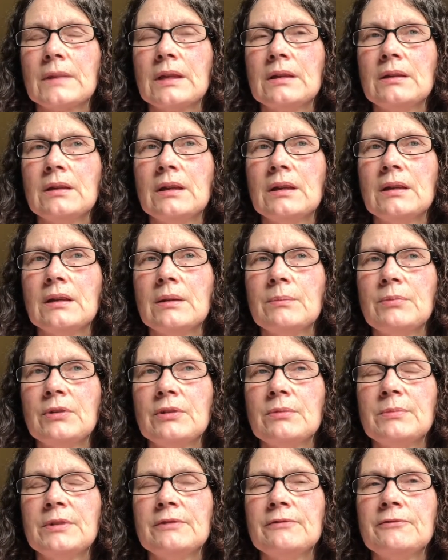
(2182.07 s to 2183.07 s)
I put
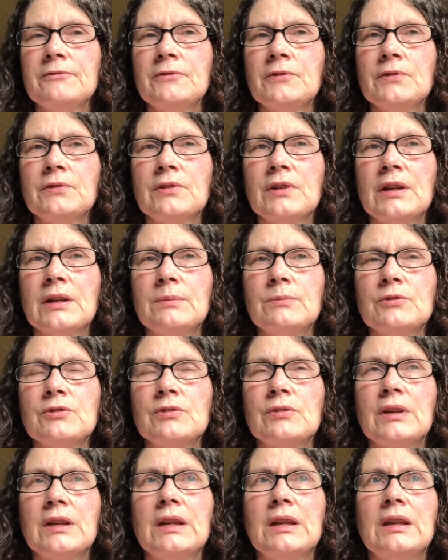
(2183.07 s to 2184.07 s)
him in full-time
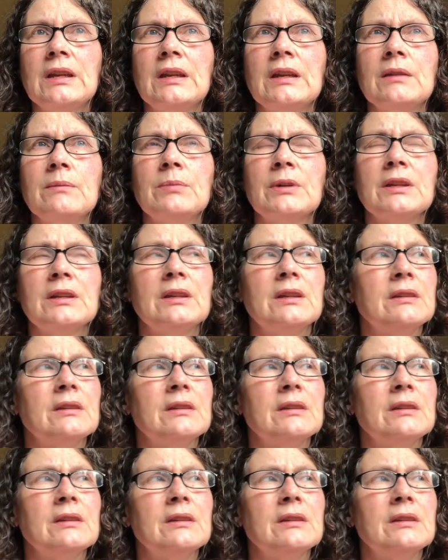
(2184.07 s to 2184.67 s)
training, but